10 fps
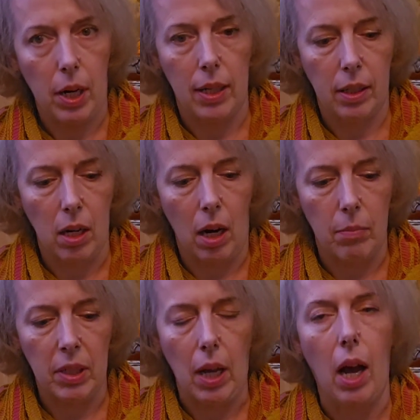and a
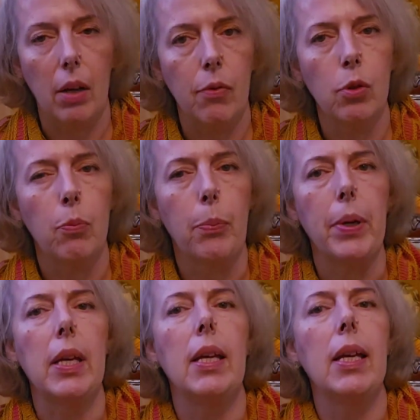garment, I would
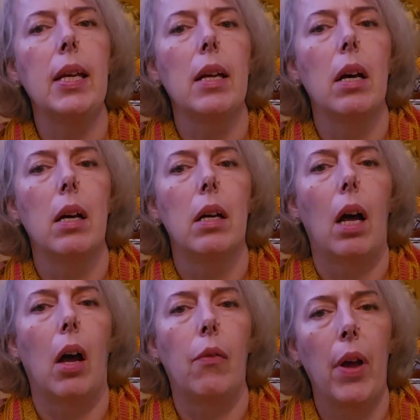be
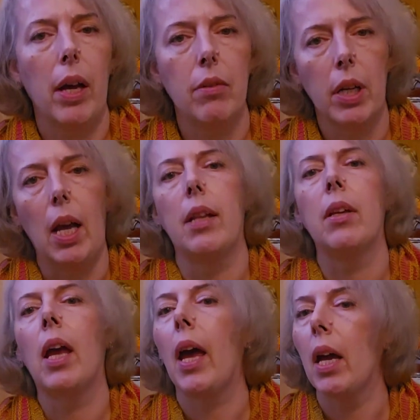wary and
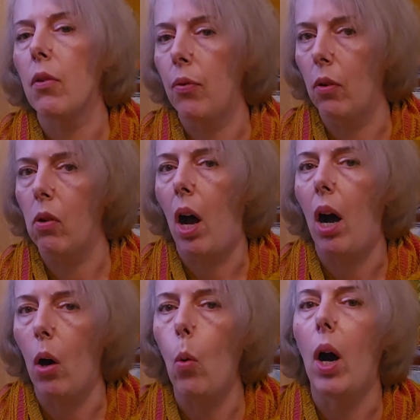careful
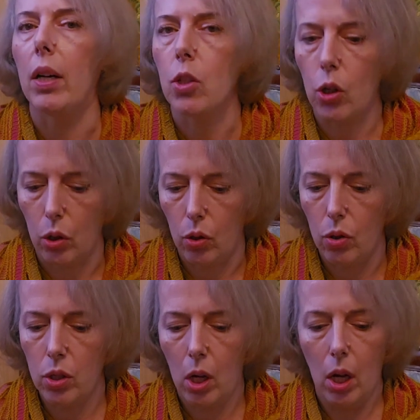how I
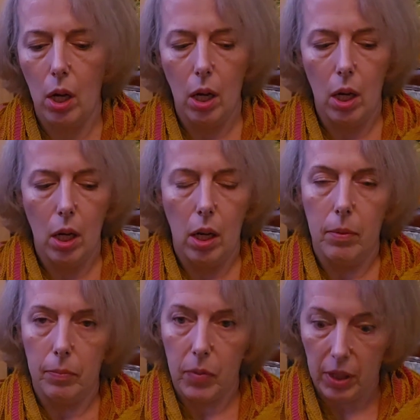choose
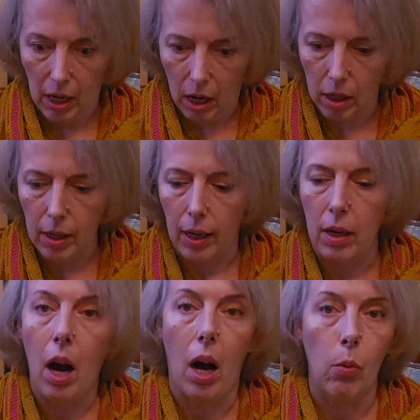the yarn and
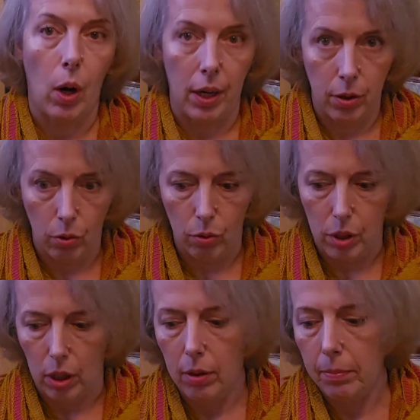how I use
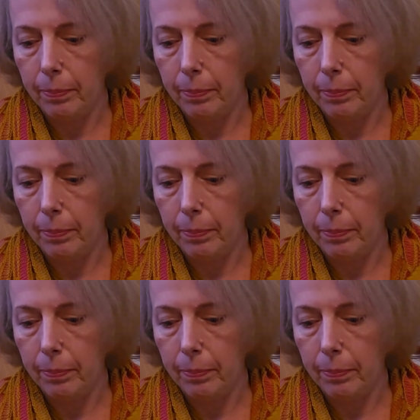it.